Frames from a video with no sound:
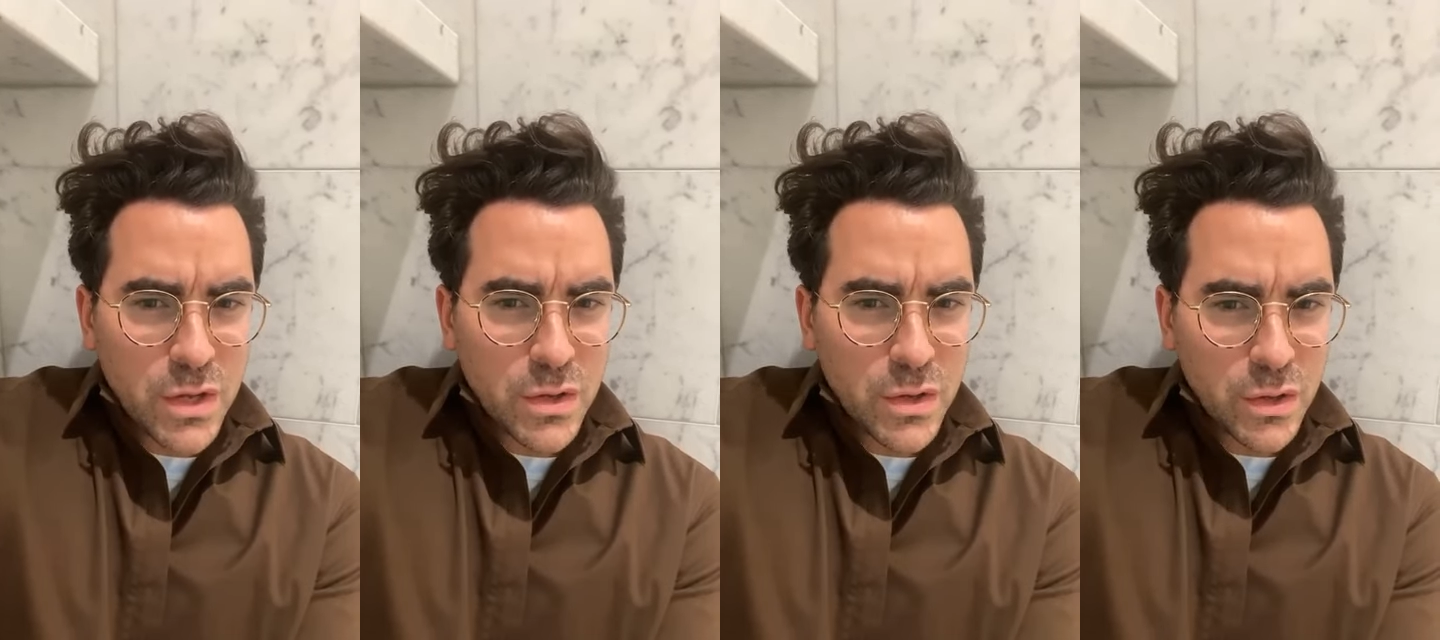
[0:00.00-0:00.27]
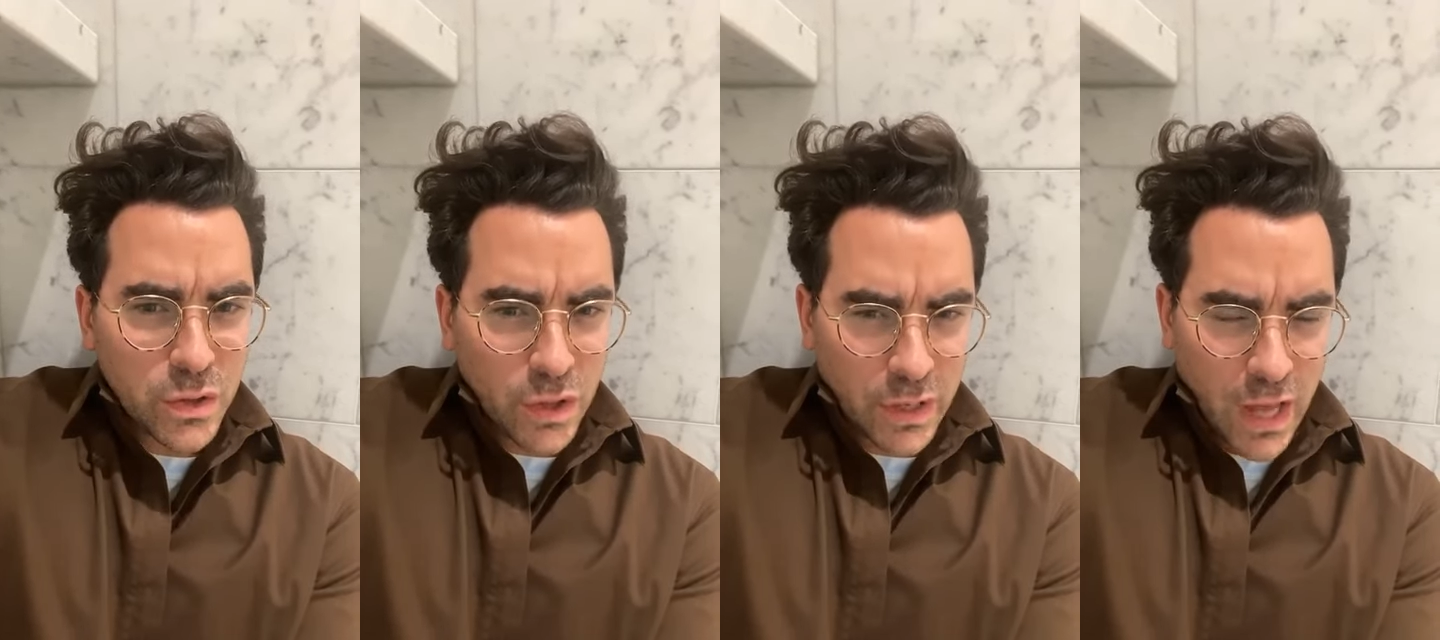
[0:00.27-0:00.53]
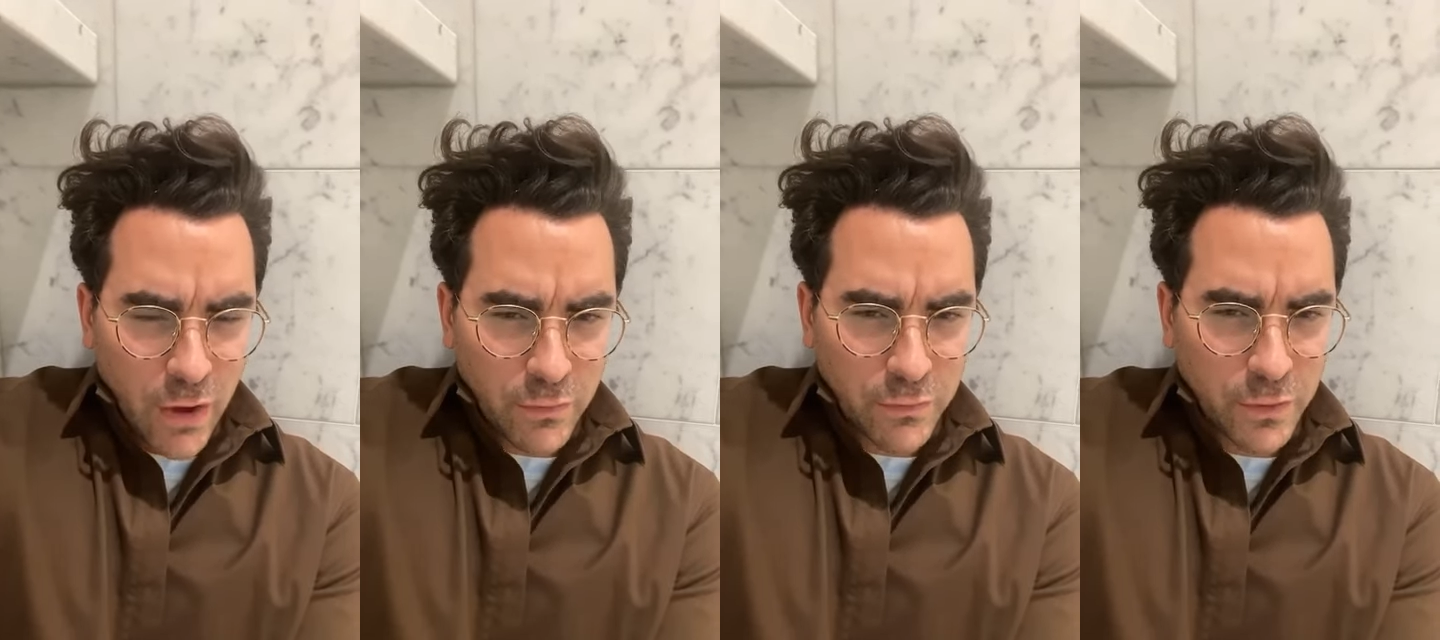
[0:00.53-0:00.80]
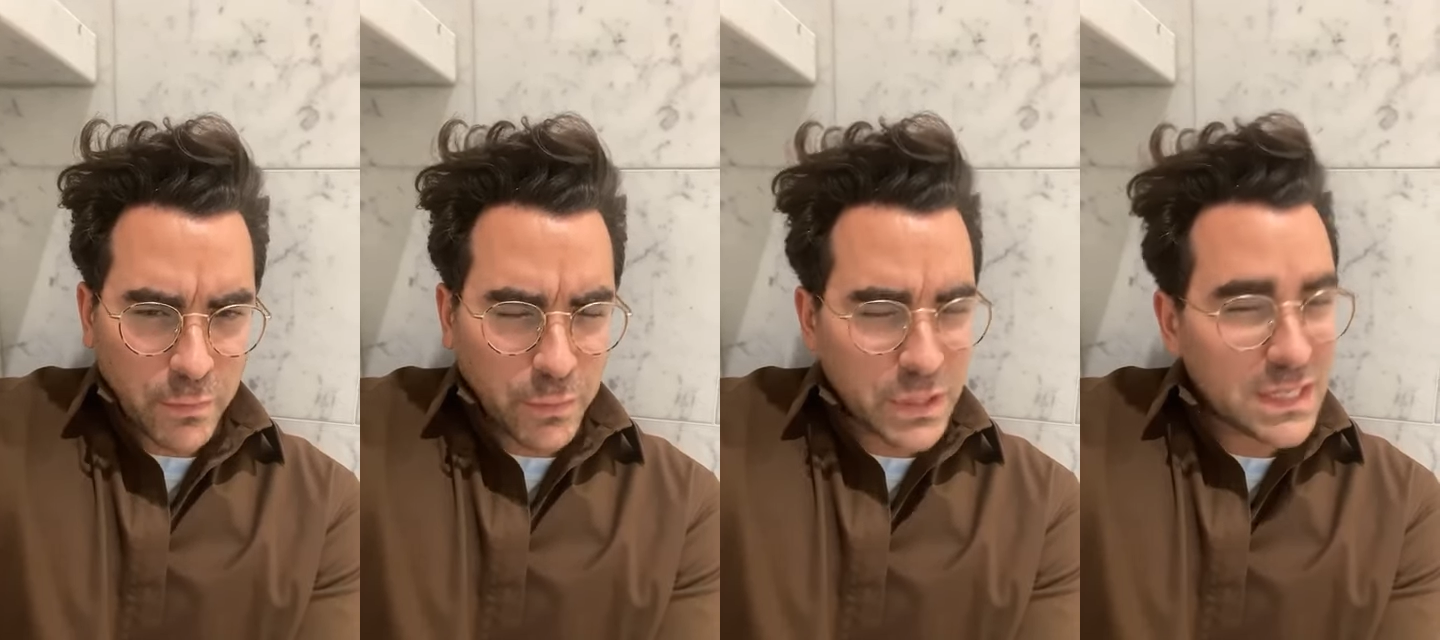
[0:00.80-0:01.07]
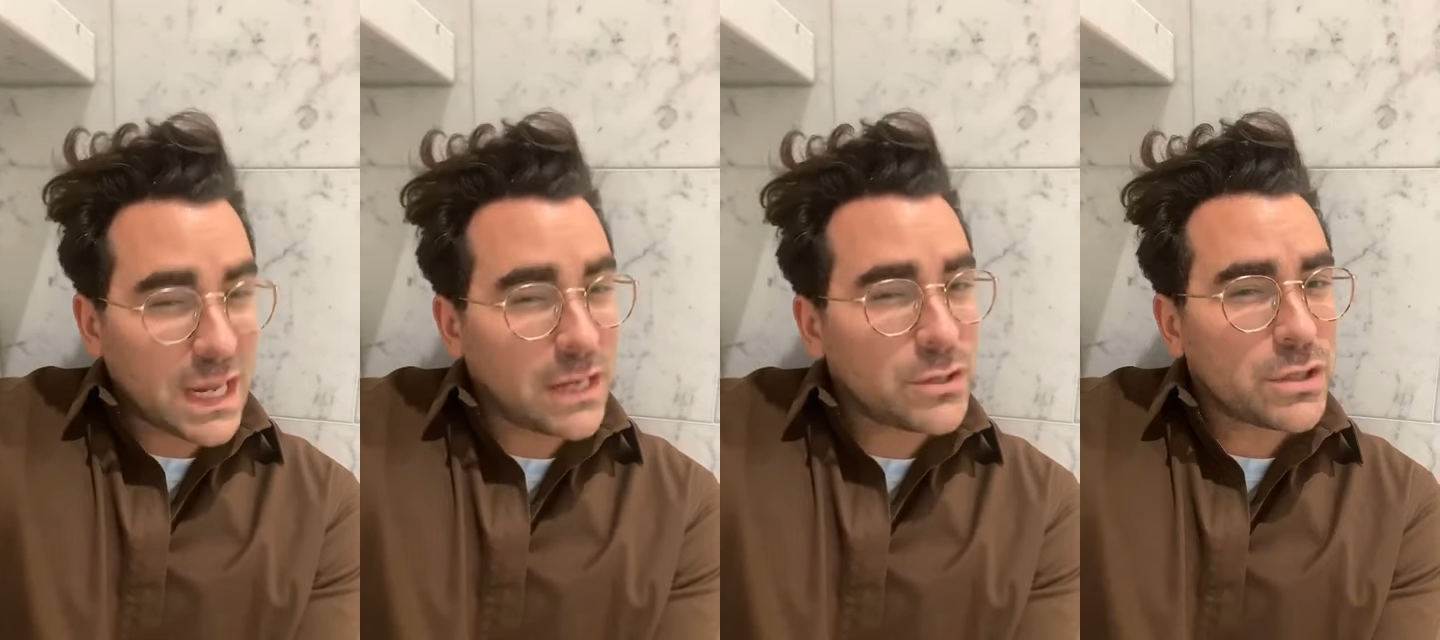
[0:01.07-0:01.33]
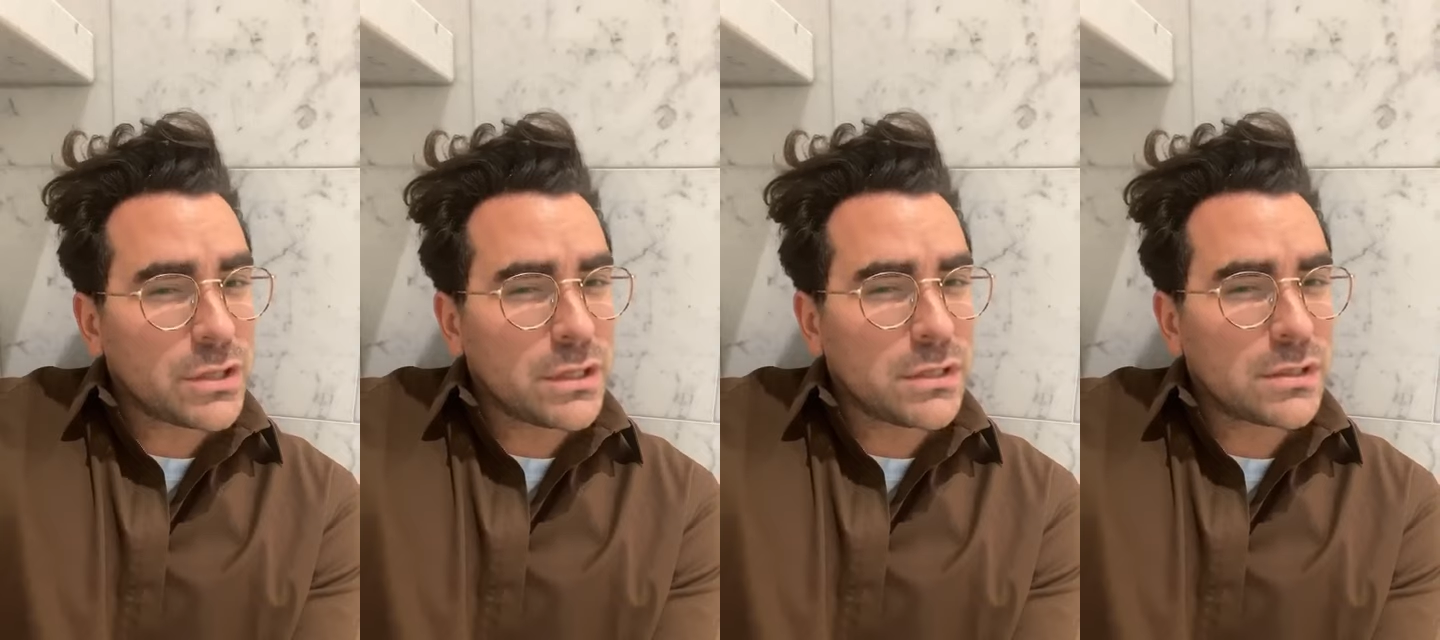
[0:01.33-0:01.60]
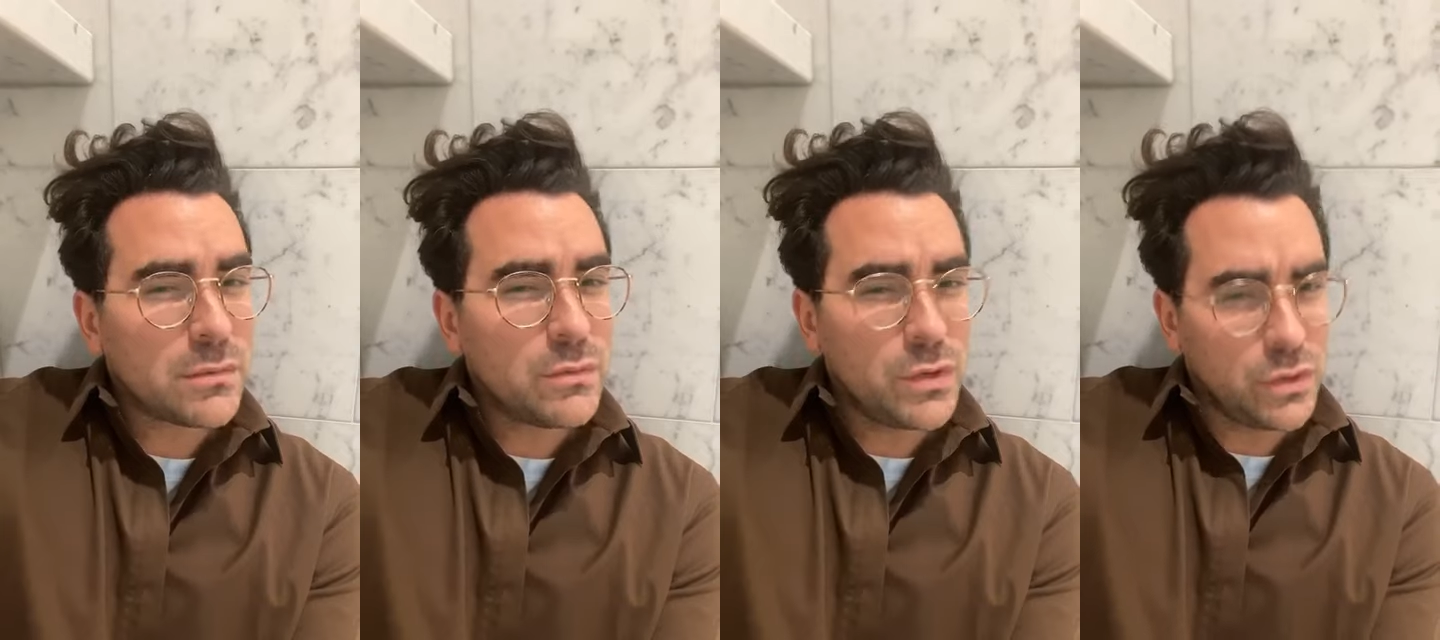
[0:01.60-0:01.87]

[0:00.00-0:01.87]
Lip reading: look out for potentially some